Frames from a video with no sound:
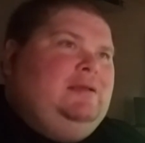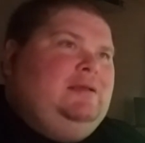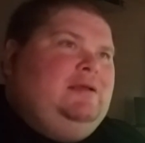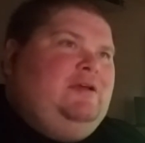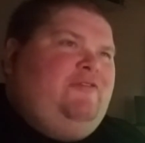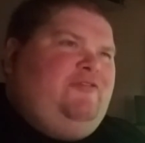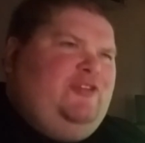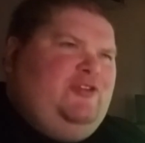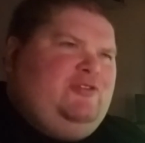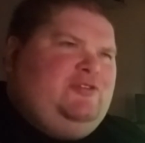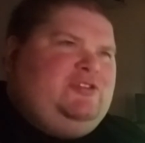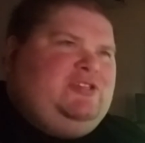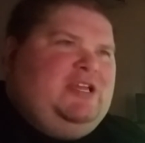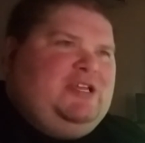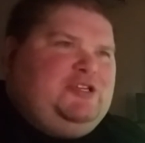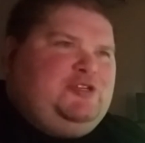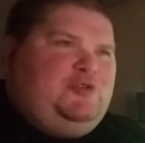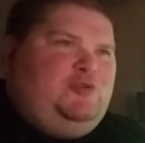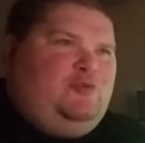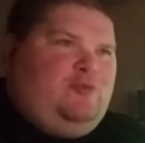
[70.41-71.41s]
a few
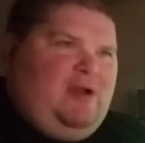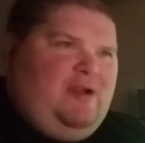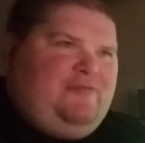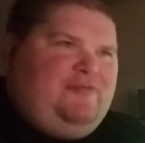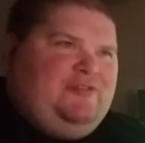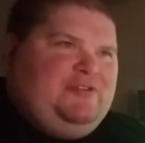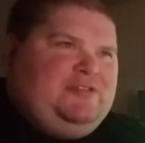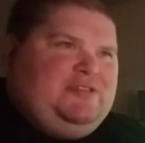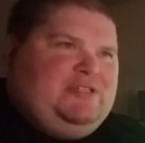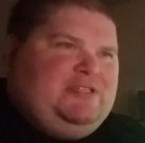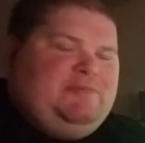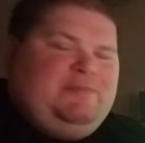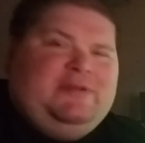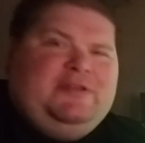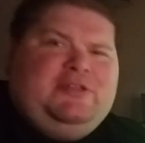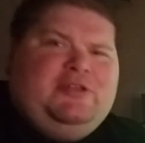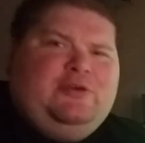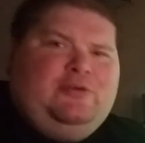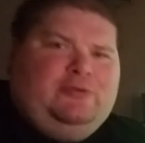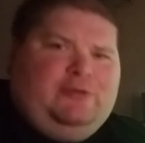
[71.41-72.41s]
sexual references,
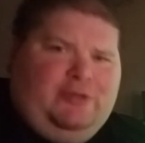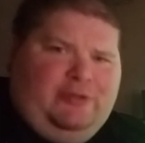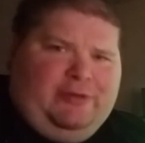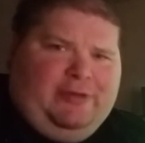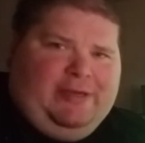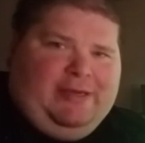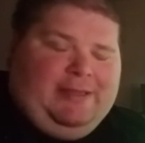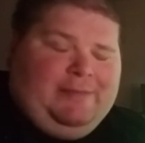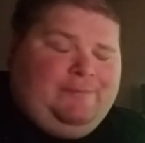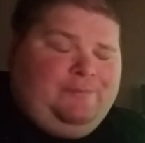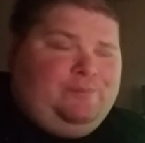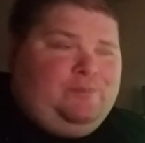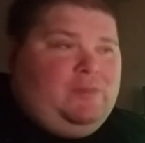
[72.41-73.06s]
but no nudity.